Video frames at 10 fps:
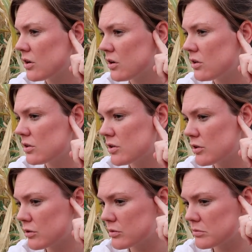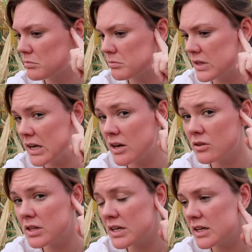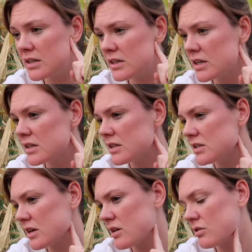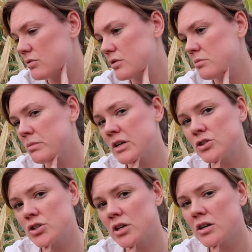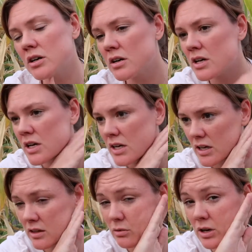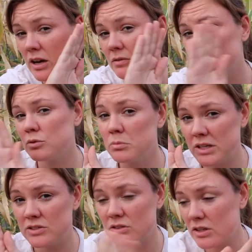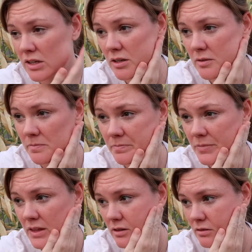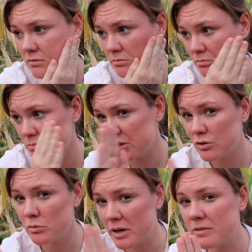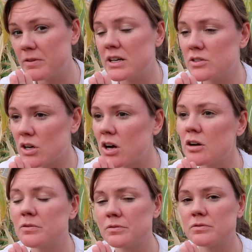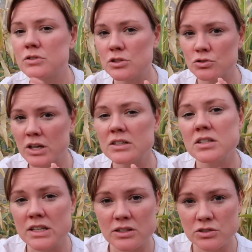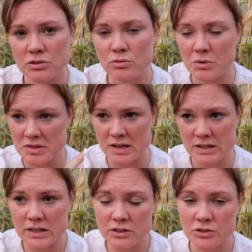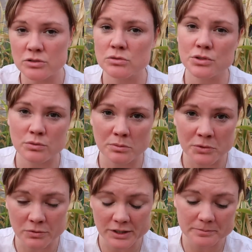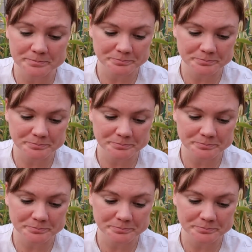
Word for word: all along the hairline, and then down my jaw, and they would have to basically peel my face off to try to get to what they needed to to remove it.